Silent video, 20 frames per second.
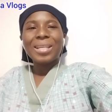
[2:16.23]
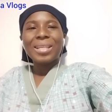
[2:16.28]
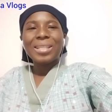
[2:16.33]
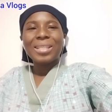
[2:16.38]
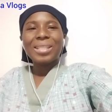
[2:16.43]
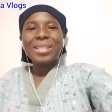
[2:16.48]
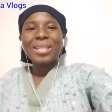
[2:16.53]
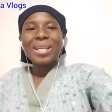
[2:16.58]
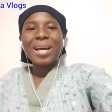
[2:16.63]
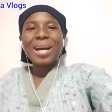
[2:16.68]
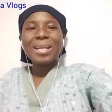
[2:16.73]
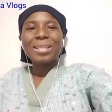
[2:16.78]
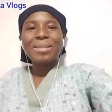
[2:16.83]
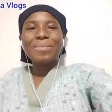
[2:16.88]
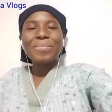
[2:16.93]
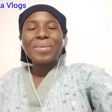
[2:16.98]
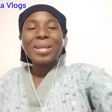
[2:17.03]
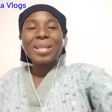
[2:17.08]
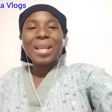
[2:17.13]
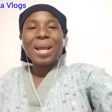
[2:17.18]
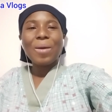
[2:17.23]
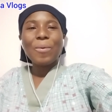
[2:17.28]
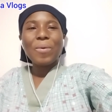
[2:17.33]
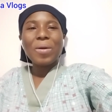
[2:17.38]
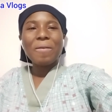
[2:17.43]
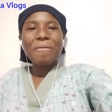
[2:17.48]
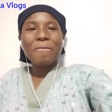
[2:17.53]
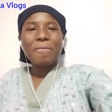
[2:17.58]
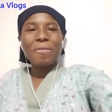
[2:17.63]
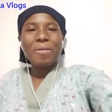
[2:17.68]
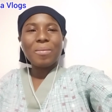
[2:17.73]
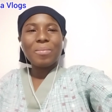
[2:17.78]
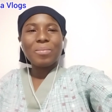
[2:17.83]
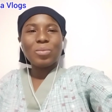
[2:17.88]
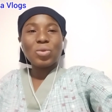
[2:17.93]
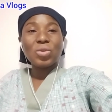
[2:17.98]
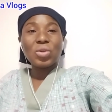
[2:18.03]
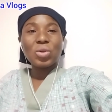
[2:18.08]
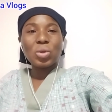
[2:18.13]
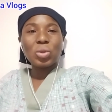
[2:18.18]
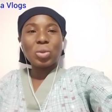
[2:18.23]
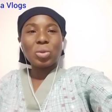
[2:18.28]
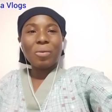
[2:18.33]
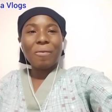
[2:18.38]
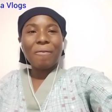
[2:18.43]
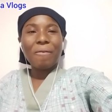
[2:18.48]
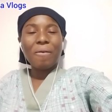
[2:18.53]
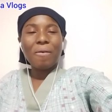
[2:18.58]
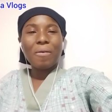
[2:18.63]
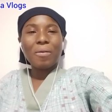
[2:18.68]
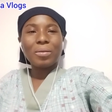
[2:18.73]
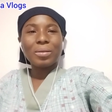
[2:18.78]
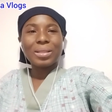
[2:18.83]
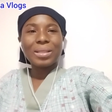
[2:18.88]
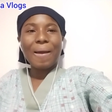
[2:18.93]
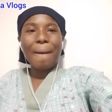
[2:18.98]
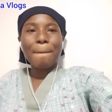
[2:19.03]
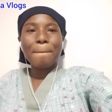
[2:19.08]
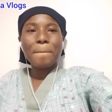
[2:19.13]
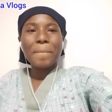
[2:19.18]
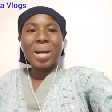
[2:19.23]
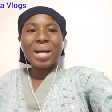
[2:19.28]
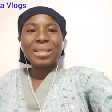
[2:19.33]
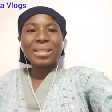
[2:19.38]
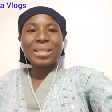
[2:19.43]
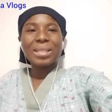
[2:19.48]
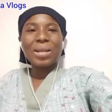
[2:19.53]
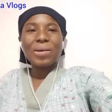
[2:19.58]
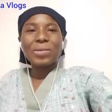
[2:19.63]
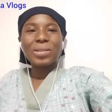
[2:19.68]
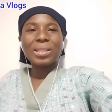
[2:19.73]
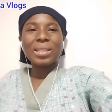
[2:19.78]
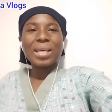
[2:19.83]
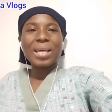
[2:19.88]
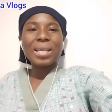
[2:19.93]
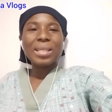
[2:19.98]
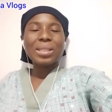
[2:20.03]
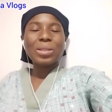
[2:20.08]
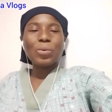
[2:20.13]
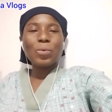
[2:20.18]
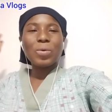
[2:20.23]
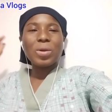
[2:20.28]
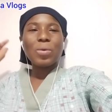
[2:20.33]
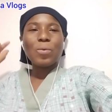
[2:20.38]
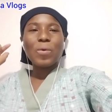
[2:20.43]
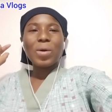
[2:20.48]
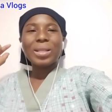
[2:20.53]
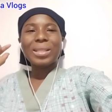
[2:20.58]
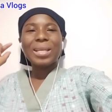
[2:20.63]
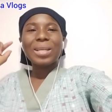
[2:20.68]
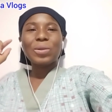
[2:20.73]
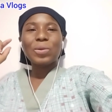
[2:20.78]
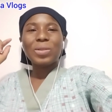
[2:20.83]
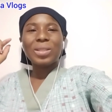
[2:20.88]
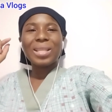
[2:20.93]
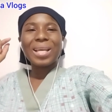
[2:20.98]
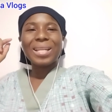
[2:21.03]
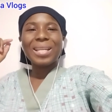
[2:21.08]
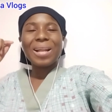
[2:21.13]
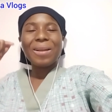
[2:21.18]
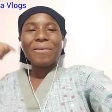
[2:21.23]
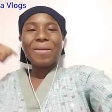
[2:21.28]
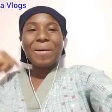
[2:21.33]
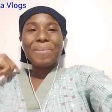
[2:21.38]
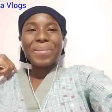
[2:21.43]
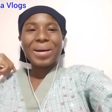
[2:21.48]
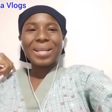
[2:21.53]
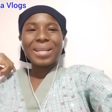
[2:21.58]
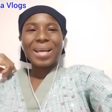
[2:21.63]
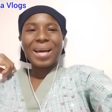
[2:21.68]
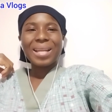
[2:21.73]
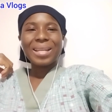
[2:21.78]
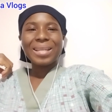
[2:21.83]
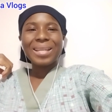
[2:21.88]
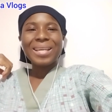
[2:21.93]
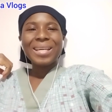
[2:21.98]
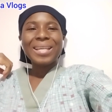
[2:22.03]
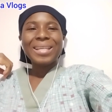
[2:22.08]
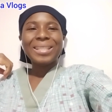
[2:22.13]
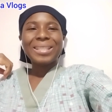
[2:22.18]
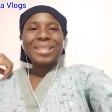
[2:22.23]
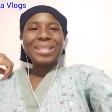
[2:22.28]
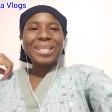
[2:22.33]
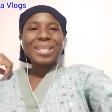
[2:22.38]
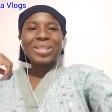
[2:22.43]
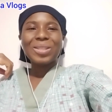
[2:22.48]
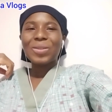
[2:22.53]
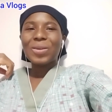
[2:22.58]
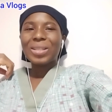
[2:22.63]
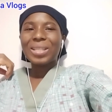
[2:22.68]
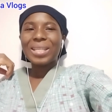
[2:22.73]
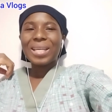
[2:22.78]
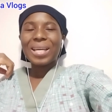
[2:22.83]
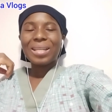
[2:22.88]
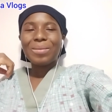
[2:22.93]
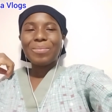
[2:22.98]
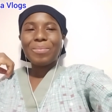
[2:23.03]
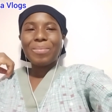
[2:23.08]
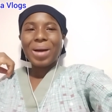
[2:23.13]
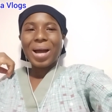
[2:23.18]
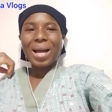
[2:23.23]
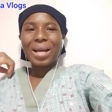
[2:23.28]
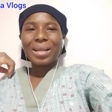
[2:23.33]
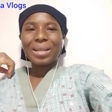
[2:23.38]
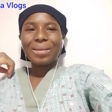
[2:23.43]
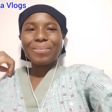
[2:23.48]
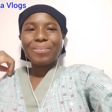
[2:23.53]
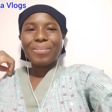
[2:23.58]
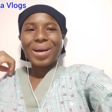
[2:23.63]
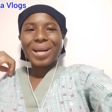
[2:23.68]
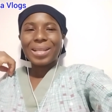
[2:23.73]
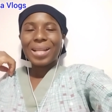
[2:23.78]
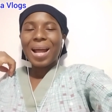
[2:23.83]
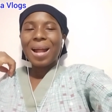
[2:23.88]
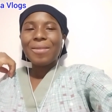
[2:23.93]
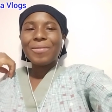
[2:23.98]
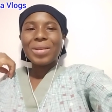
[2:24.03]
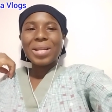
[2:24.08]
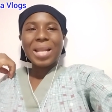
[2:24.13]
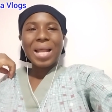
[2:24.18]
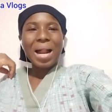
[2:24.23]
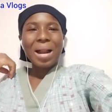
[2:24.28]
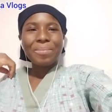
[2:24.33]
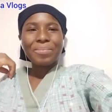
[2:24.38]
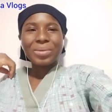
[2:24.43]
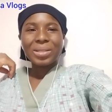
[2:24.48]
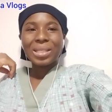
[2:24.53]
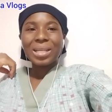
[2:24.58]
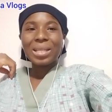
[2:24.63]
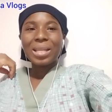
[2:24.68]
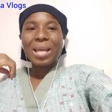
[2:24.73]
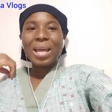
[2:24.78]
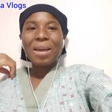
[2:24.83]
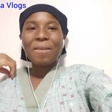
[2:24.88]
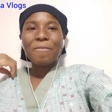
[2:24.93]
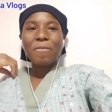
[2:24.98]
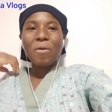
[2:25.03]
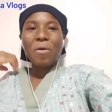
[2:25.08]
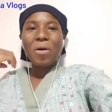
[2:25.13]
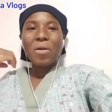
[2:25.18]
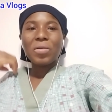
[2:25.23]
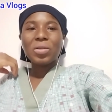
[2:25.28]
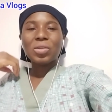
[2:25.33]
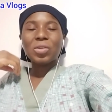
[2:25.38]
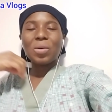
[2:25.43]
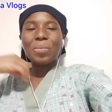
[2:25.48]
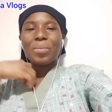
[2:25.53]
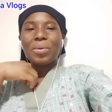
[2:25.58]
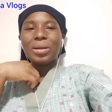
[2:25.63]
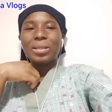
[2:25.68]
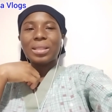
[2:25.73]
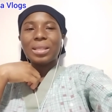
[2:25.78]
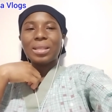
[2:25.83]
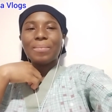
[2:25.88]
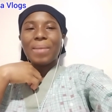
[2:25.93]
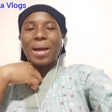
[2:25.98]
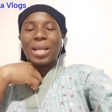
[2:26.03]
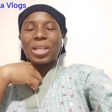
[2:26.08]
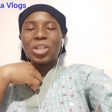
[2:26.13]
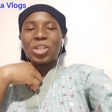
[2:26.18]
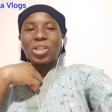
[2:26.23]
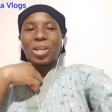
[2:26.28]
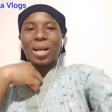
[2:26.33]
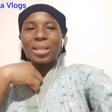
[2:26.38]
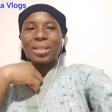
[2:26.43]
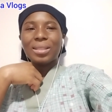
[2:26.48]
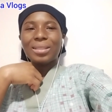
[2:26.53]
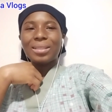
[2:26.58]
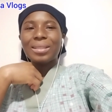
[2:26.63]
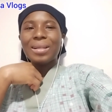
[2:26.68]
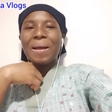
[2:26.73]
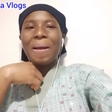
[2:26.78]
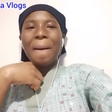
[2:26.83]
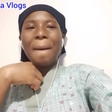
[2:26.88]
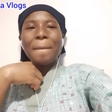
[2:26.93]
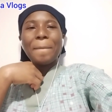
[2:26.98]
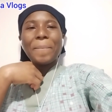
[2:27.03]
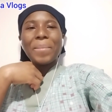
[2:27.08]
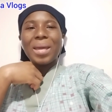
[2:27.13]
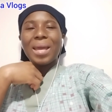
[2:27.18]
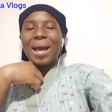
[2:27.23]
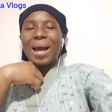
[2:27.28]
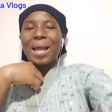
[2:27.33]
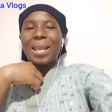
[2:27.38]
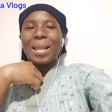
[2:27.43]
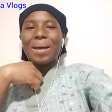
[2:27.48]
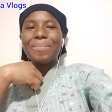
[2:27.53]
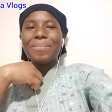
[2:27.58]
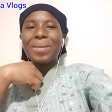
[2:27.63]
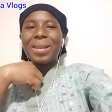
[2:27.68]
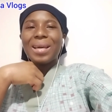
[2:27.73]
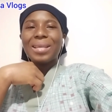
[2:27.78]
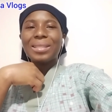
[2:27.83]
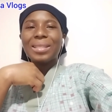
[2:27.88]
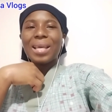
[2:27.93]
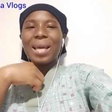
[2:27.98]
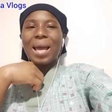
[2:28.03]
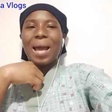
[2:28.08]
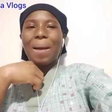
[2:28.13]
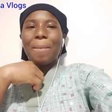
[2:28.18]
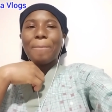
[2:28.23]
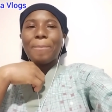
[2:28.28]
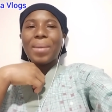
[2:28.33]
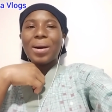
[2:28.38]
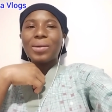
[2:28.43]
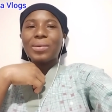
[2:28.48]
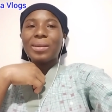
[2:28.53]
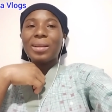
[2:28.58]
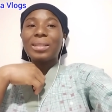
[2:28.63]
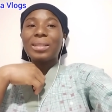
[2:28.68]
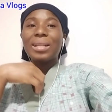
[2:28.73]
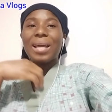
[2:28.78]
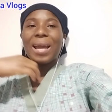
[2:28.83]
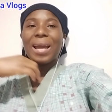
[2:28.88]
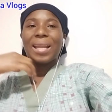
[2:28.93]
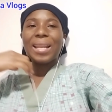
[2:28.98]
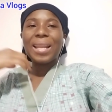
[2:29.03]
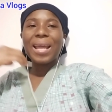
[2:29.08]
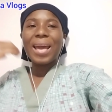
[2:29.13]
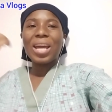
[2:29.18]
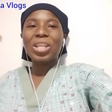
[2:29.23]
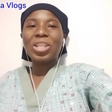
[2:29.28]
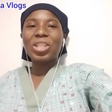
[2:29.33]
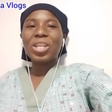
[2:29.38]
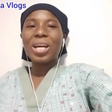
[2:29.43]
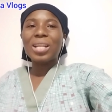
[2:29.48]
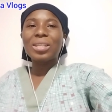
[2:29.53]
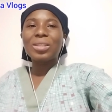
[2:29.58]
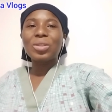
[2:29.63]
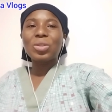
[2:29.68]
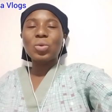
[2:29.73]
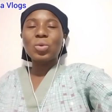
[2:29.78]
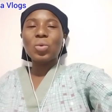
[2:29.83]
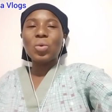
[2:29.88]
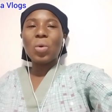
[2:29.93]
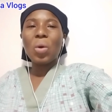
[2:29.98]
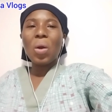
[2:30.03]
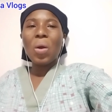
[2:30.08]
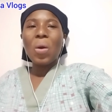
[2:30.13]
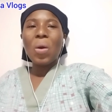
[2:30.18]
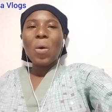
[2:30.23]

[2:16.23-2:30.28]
She has been away from YouTube for some months now. Since we wanted to start the Ramadan, she is not yet back. But I really appreciate her for always supporting my channel. May Allah bless her abundantly. And her channel too.